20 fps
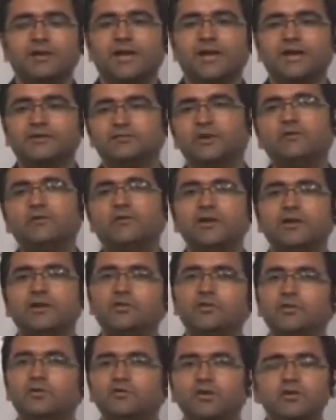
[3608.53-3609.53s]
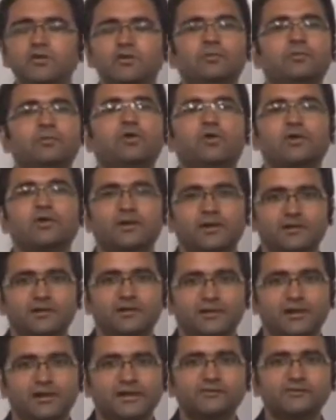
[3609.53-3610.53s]
But actually whatever you want you may not
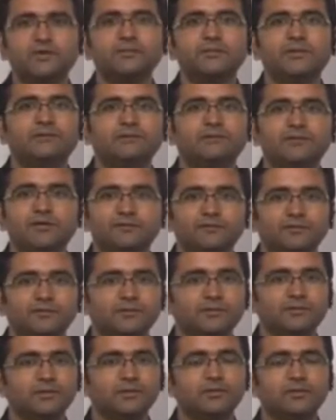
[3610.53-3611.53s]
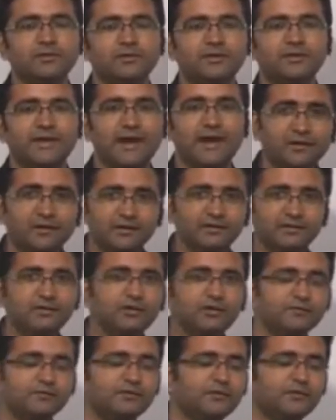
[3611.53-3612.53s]
get. Actual behavior of the system or the
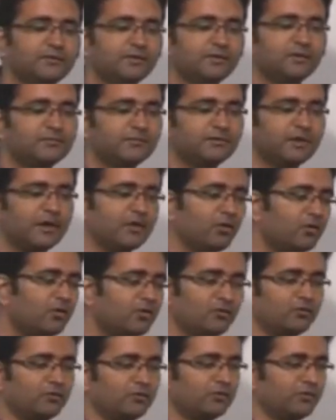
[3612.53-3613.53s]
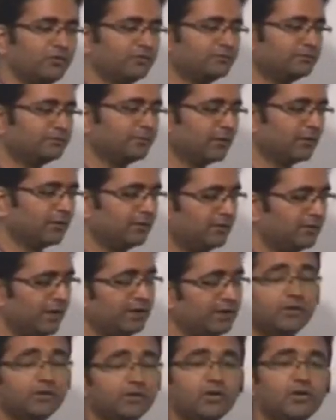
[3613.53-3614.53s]
characteristics of the systems are not known to you.
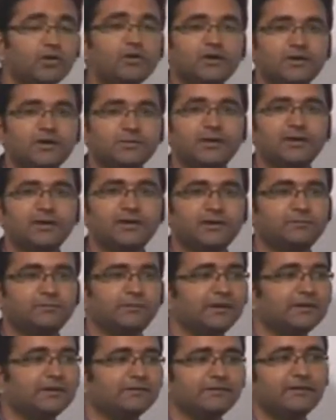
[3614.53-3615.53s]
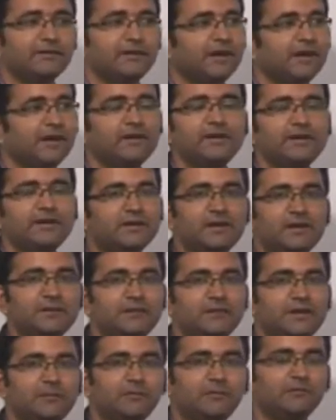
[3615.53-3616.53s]
And you cannot determine it by giving any
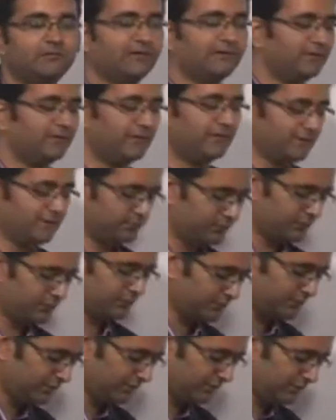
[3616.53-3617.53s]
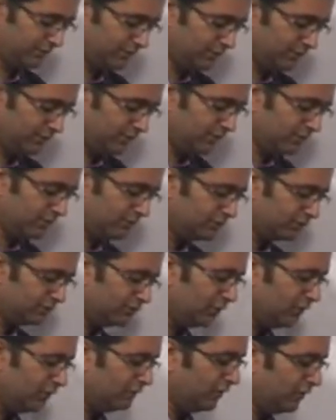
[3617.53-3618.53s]
type of different input.
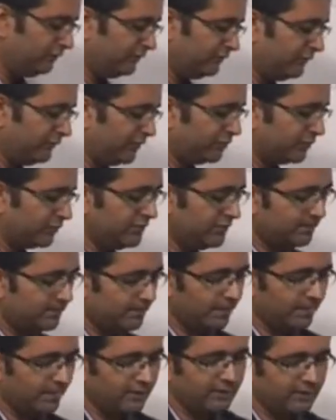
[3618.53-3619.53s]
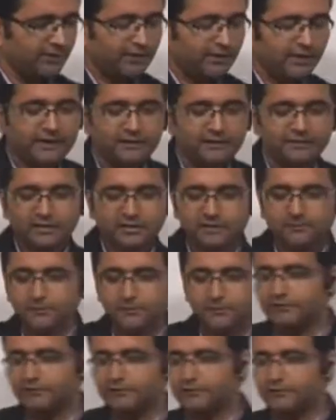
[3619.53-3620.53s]
So now what we will do is, At the input